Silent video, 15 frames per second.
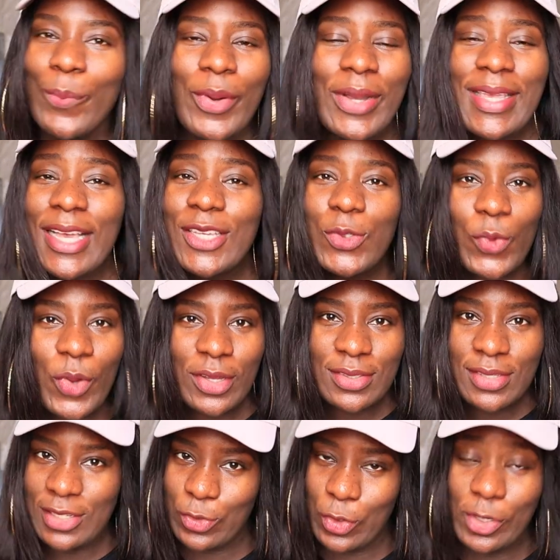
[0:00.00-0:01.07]
But guess
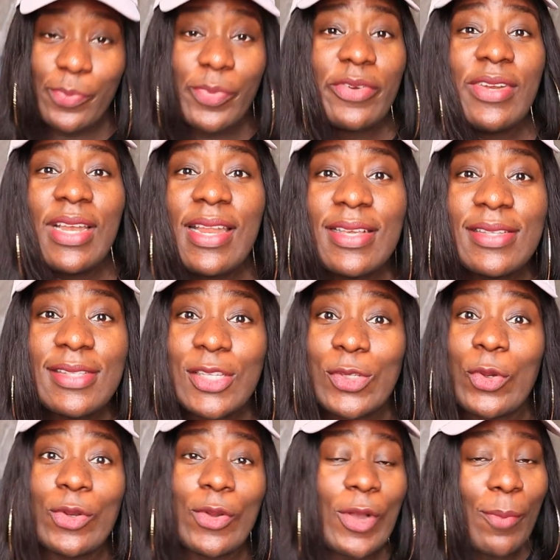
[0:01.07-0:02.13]
what? He's going to be released.
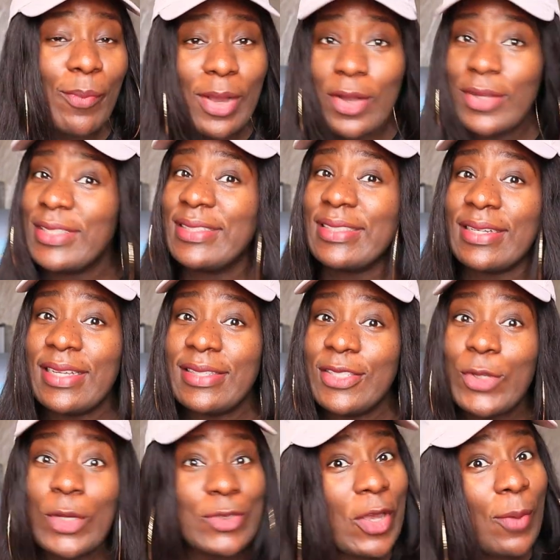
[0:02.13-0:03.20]
He's going to come back on the internet.
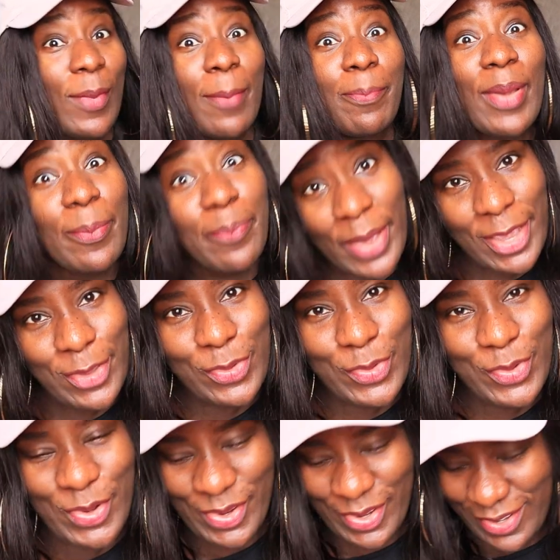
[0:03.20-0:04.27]
He's going to come and pepper
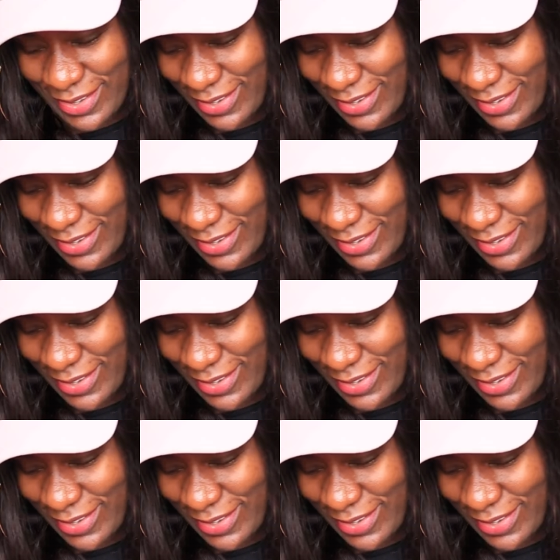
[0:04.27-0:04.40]
you.